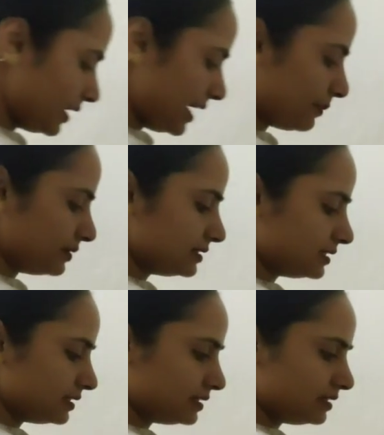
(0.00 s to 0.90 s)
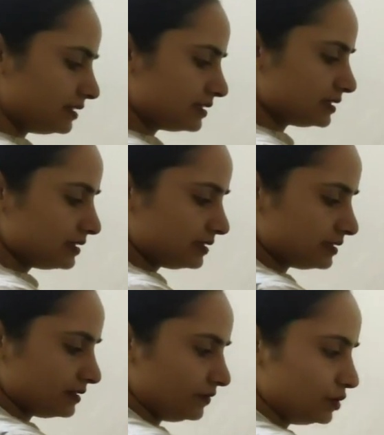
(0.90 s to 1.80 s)
happens in this is
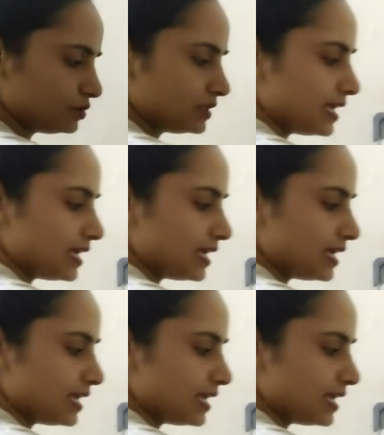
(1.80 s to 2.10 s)
we use the